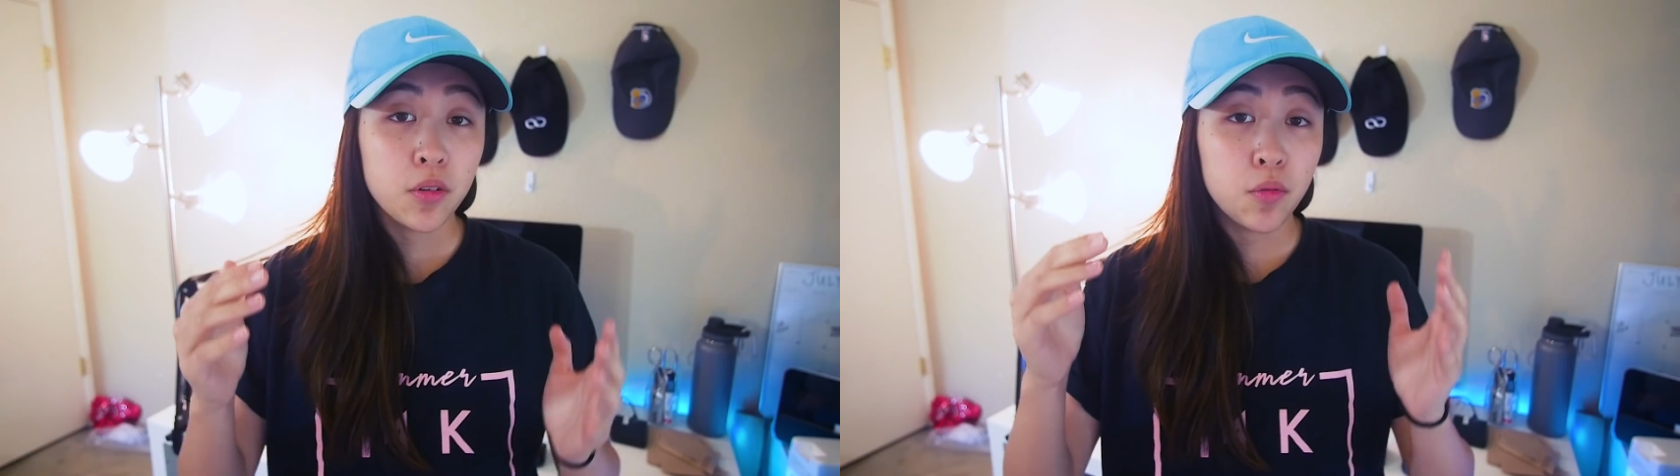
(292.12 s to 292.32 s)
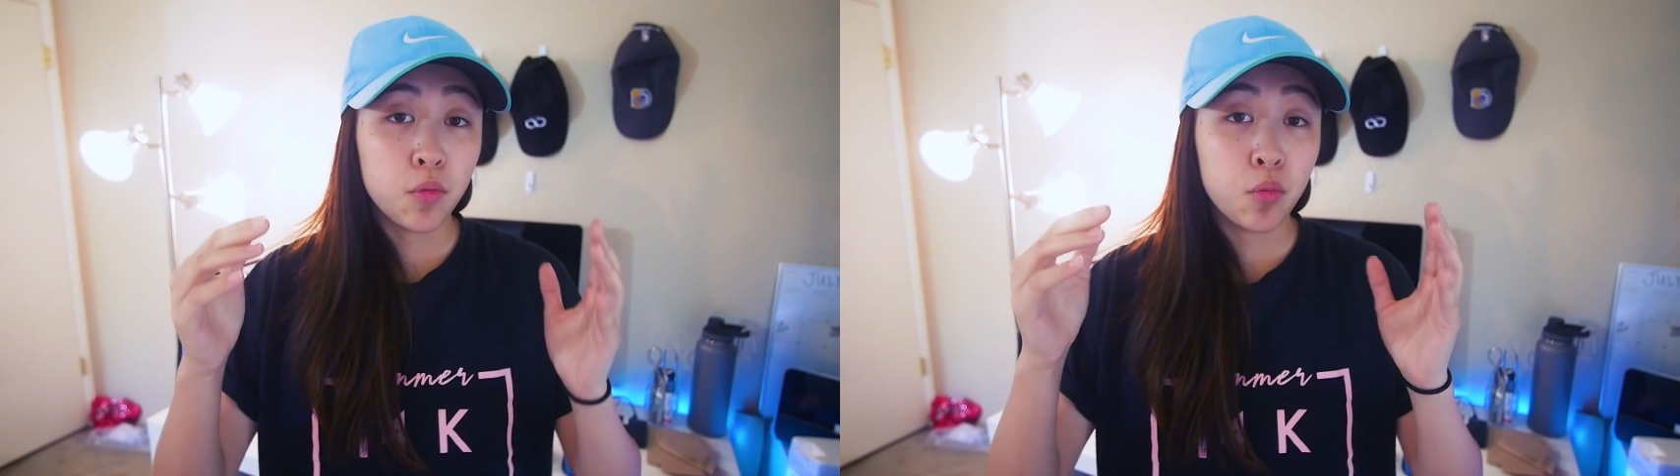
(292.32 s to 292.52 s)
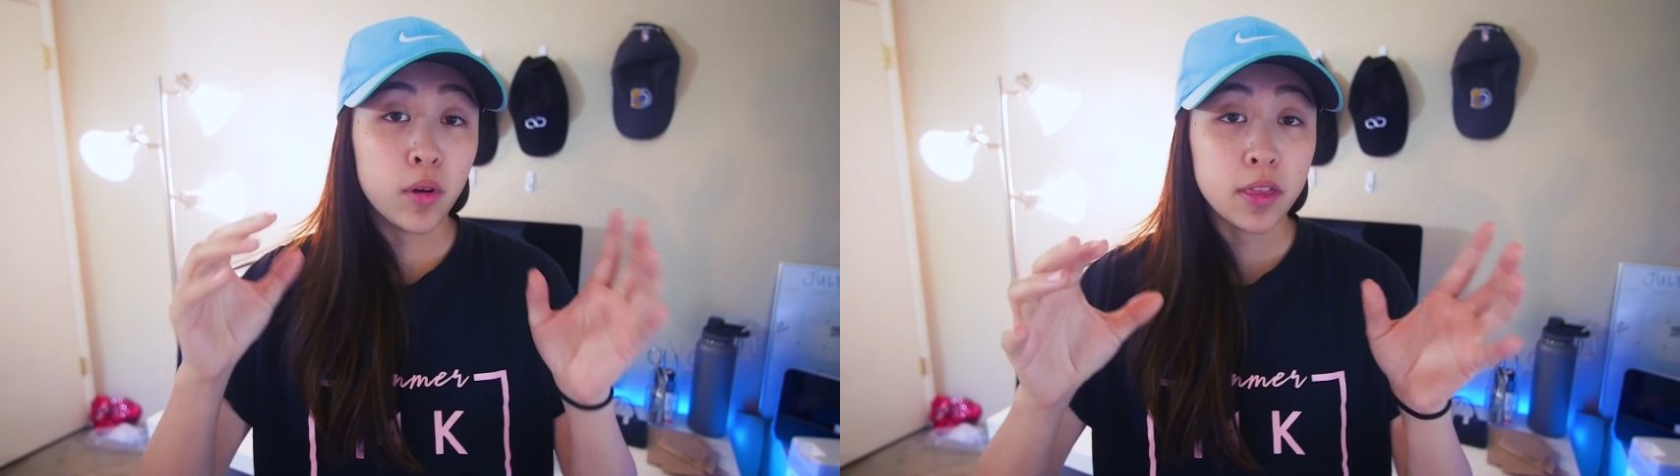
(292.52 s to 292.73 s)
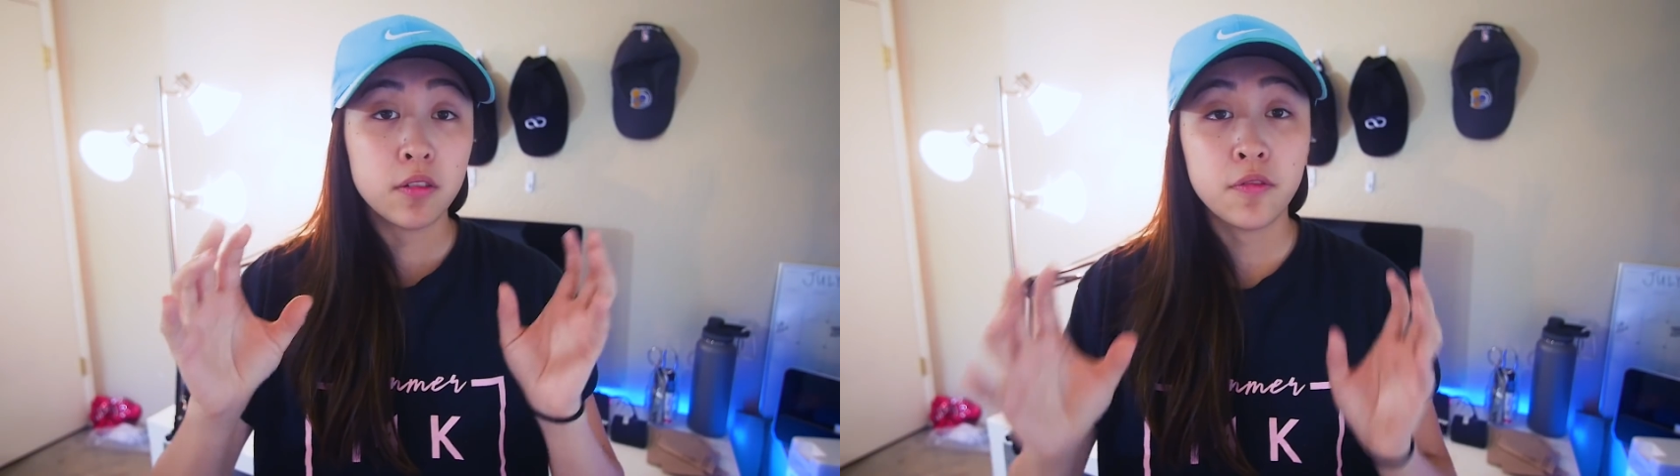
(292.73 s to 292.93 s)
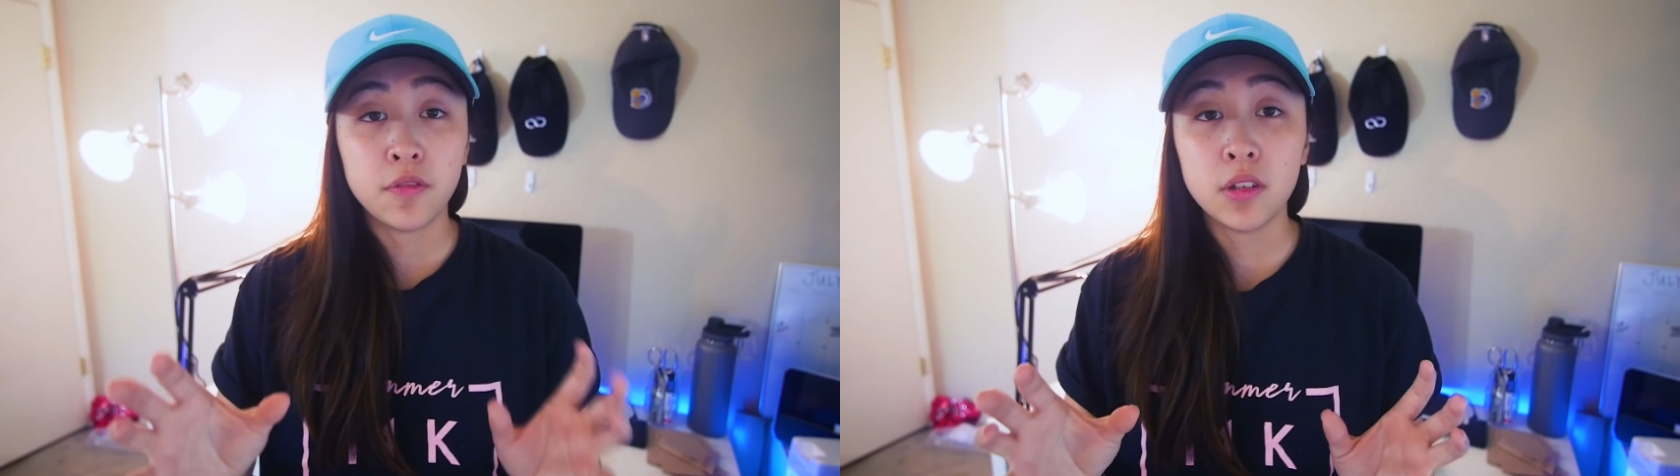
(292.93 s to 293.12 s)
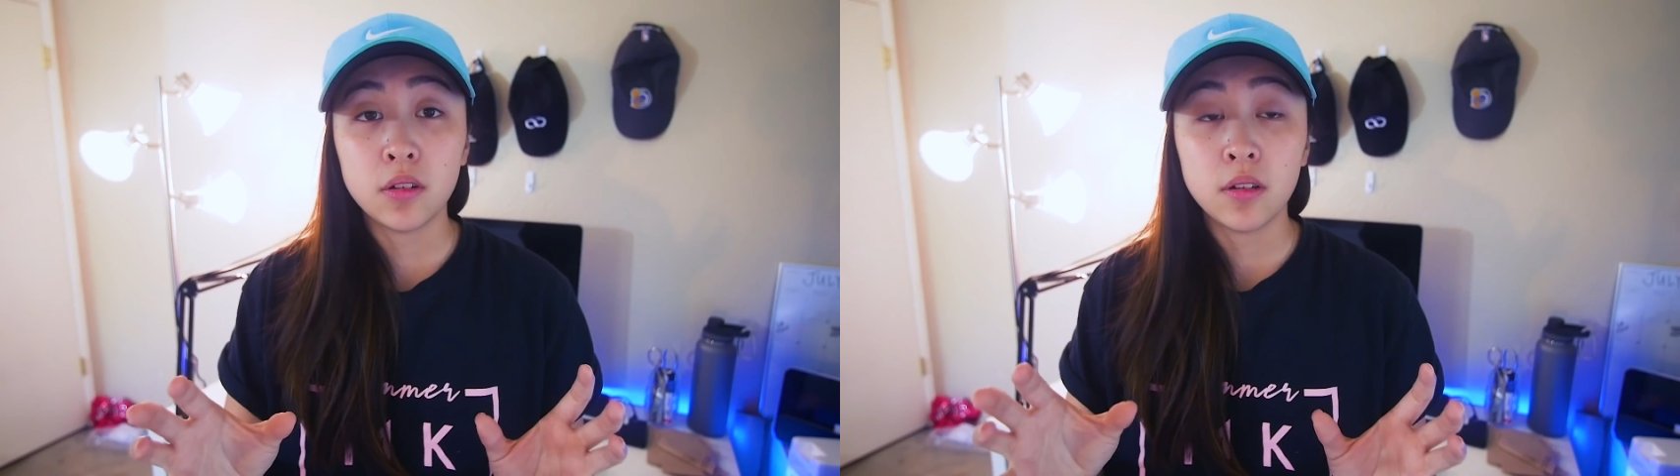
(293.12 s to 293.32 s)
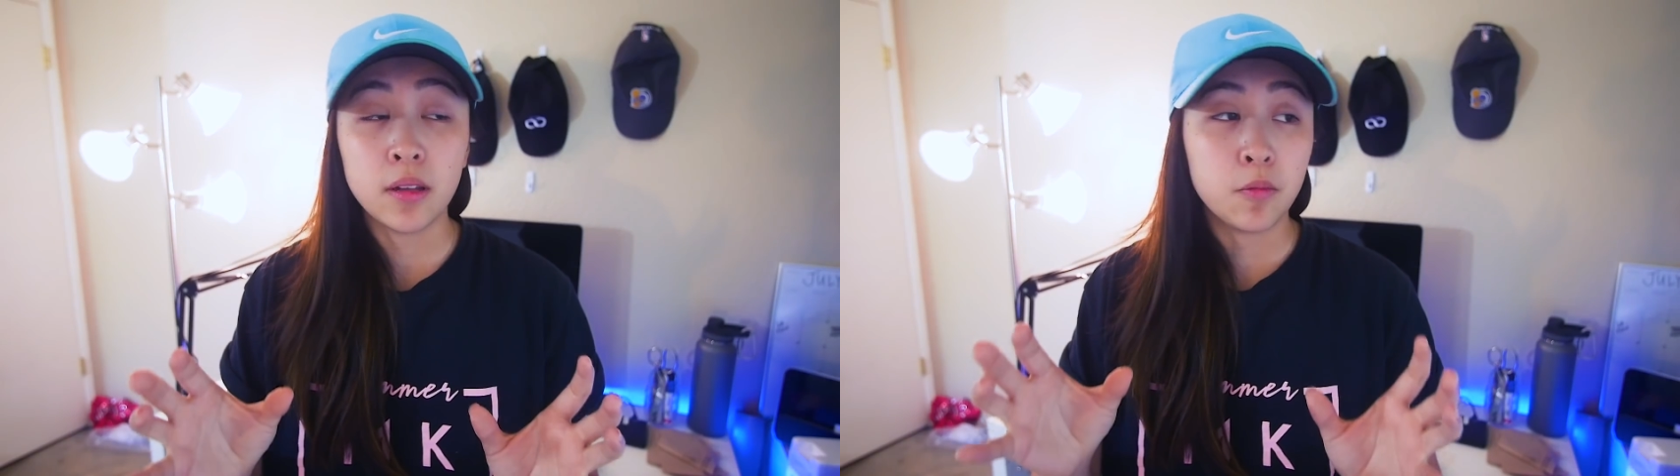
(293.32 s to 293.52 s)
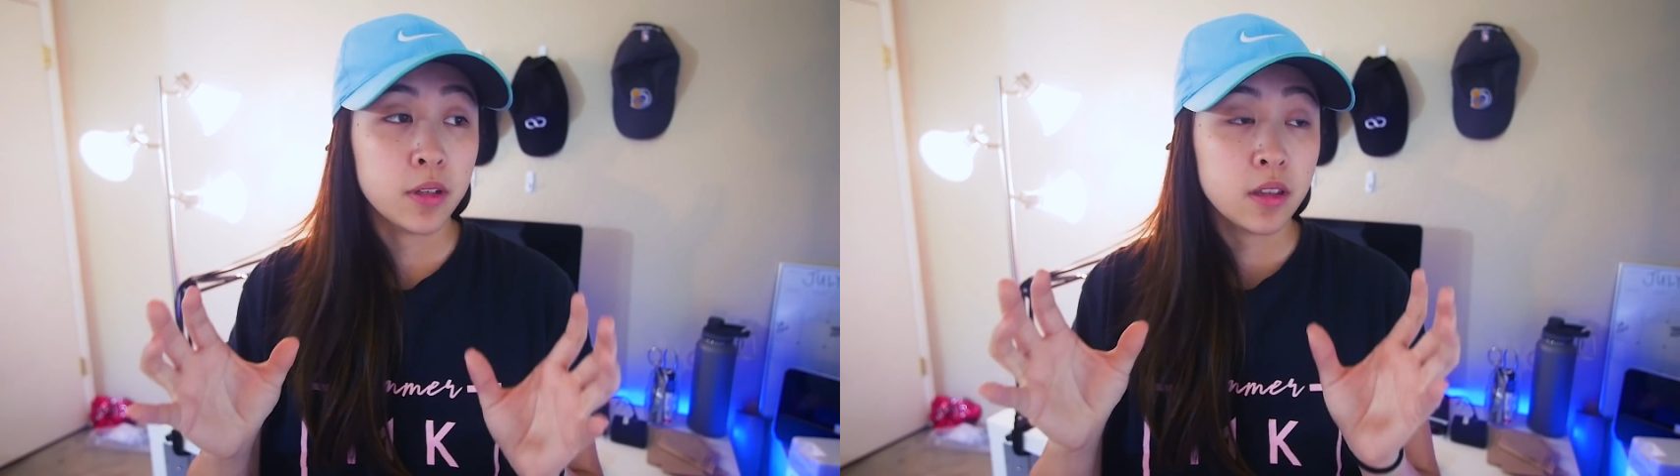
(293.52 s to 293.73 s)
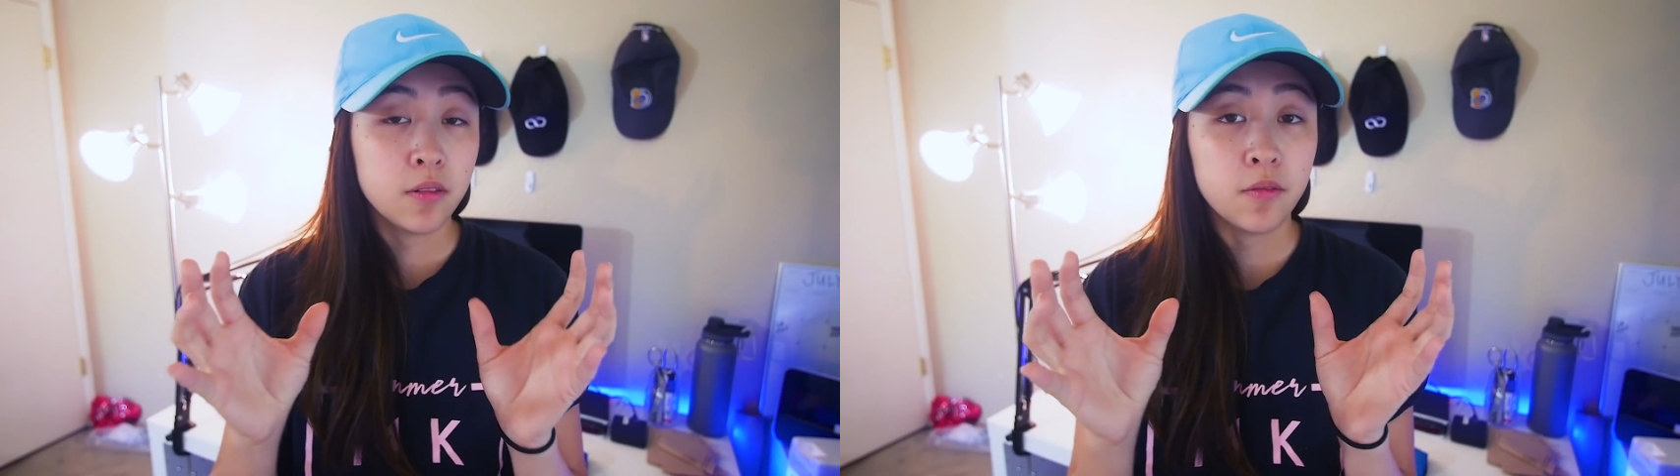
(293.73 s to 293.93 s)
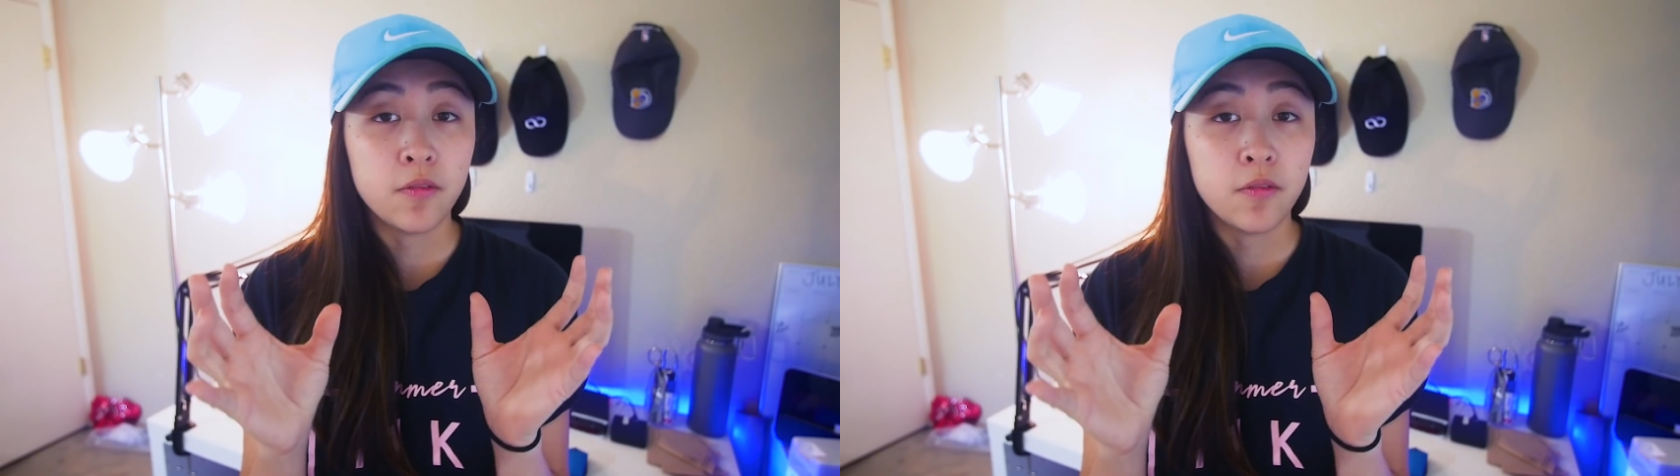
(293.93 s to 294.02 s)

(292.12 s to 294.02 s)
what the feel and what the